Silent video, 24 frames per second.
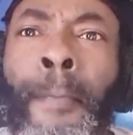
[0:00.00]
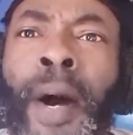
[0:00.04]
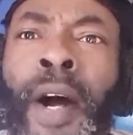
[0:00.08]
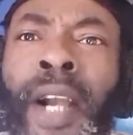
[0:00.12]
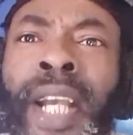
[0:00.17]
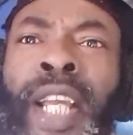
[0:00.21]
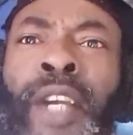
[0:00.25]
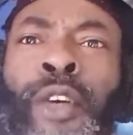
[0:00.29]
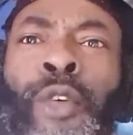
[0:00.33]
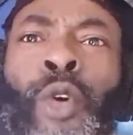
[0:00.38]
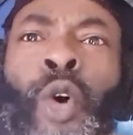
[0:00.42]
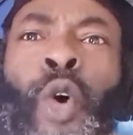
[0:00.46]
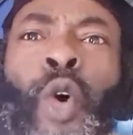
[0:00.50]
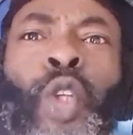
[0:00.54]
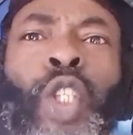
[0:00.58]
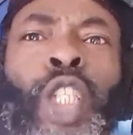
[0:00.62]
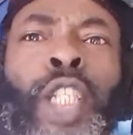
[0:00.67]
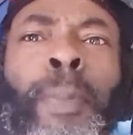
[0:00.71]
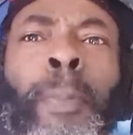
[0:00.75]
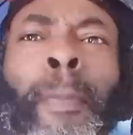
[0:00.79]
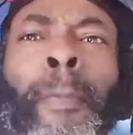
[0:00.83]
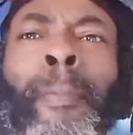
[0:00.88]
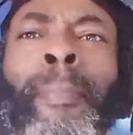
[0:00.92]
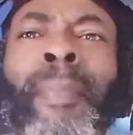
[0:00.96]
Body
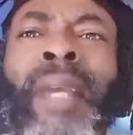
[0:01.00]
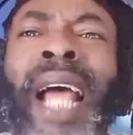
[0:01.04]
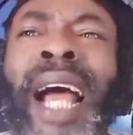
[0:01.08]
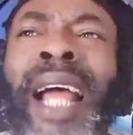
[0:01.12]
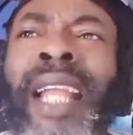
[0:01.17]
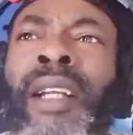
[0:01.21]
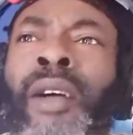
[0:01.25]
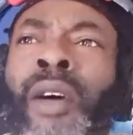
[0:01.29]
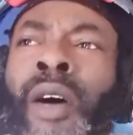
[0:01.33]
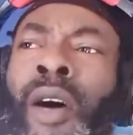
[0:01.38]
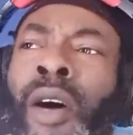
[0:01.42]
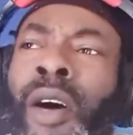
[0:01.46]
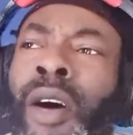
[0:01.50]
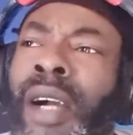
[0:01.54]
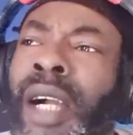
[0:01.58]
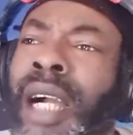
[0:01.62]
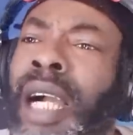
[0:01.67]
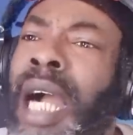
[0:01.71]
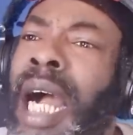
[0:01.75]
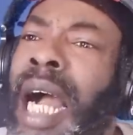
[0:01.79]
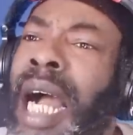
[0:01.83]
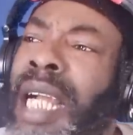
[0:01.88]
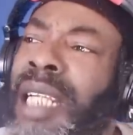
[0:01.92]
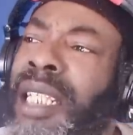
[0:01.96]
Roots,
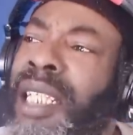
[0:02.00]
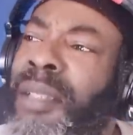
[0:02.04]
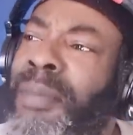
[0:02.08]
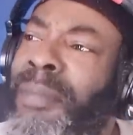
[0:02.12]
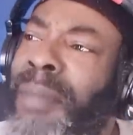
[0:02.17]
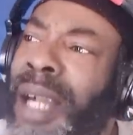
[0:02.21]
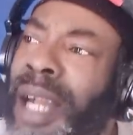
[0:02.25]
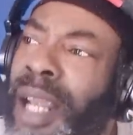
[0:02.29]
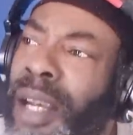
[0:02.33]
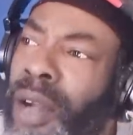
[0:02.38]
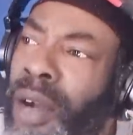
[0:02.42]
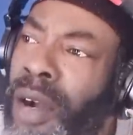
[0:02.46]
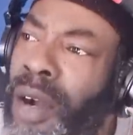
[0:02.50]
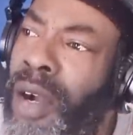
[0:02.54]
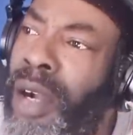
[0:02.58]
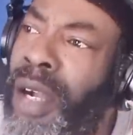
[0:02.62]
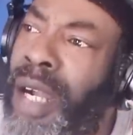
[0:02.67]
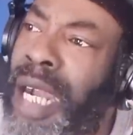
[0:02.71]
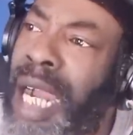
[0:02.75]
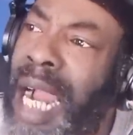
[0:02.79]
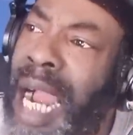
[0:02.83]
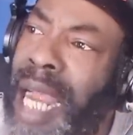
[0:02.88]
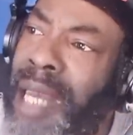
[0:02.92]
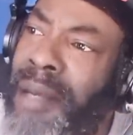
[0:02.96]
oh gosh man,
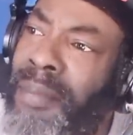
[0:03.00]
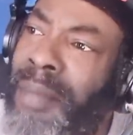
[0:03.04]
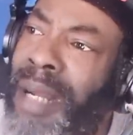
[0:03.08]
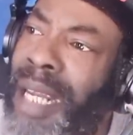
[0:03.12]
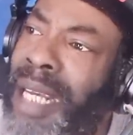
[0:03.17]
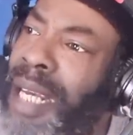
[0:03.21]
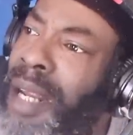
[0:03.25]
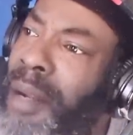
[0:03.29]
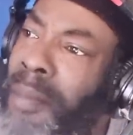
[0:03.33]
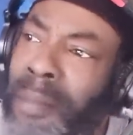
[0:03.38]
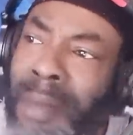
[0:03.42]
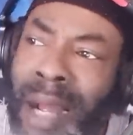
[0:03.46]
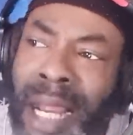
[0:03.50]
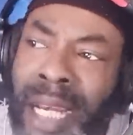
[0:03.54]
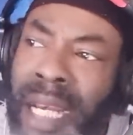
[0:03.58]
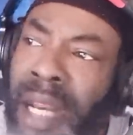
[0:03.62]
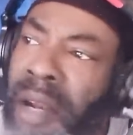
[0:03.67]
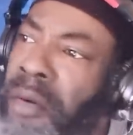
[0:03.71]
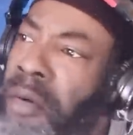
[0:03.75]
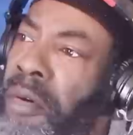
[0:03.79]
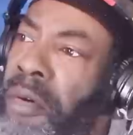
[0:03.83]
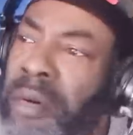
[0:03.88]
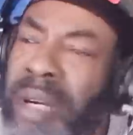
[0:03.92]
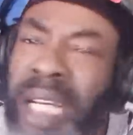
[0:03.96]
oh god man, them man
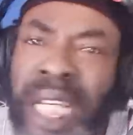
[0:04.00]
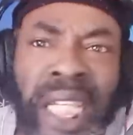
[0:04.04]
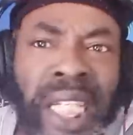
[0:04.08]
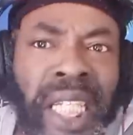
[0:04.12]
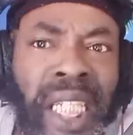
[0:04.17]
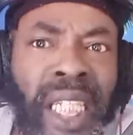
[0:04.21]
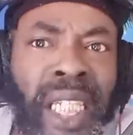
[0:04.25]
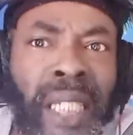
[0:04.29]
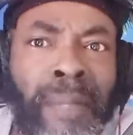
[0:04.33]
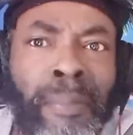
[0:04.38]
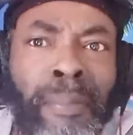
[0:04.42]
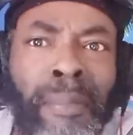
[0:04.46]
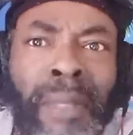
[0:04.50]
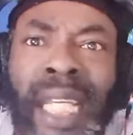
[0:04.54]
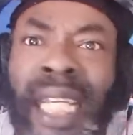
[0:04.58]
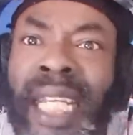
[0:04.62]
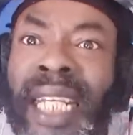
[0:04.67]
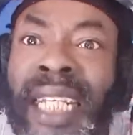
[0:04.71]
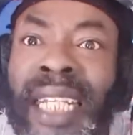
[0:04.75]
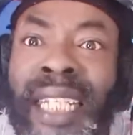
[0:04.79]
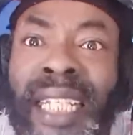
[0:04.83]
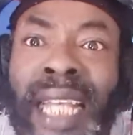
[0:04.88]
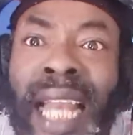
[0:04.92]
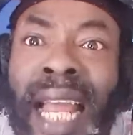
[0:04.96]
they rinse mean.